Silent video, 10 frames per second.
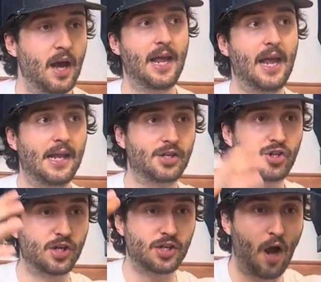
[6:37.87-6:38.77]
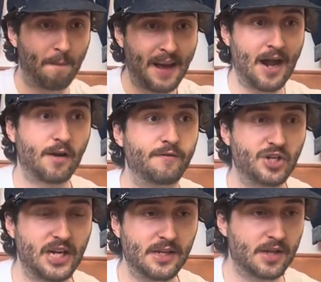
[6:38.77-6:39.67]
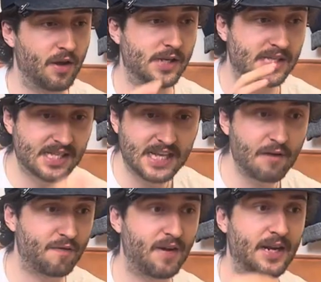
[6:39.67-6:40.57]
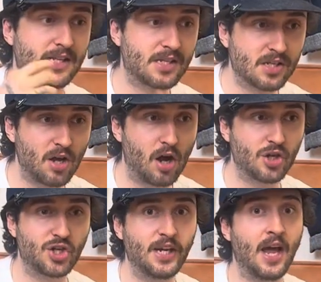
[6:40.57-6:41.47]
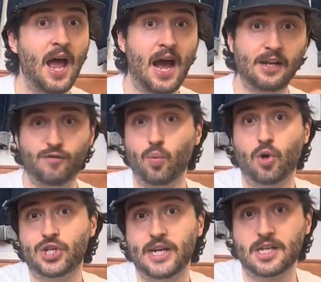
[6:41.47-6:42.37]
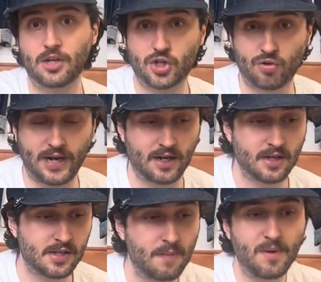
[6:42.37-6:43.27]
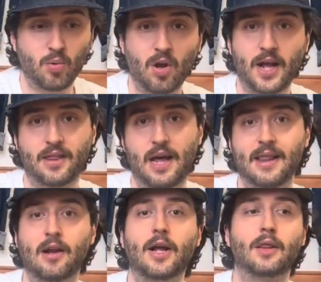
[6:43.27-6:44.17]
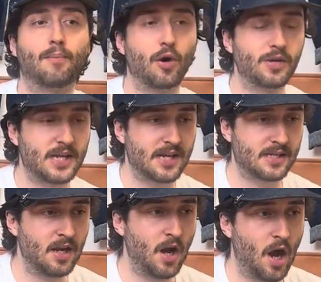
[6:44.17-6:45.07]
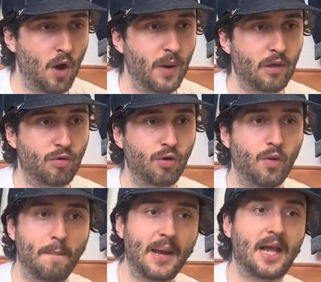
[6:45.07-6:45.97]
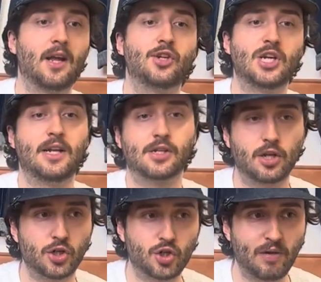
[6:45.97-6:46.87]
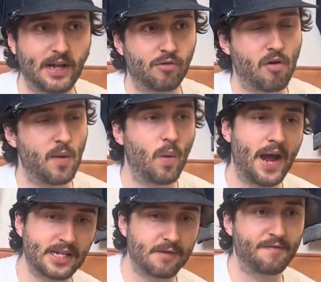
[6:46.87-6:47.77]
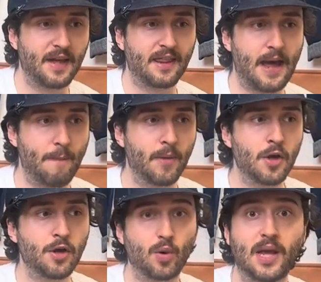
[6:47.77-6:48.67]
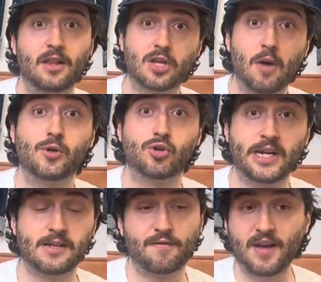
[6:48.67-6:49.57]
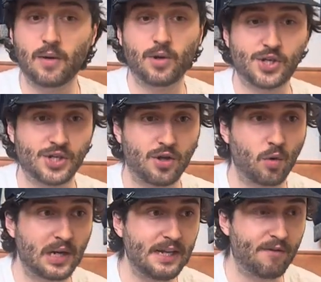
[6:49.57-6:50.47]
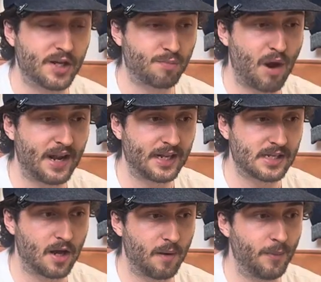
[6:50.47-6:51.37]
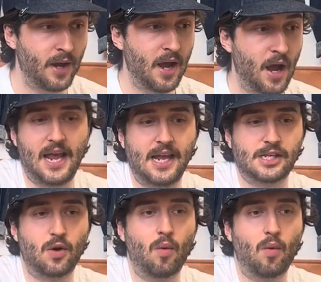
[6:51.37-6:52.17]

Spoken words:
it's just a pair of jeans that is stiff and it's starchy, and if you wash it, it's going to shrink. Some people like that. They like the process, going through and picking a jean that's going to shrink the right way to fit them. You'll hear the term shrink to fit, which is an old Levi's branding term. It's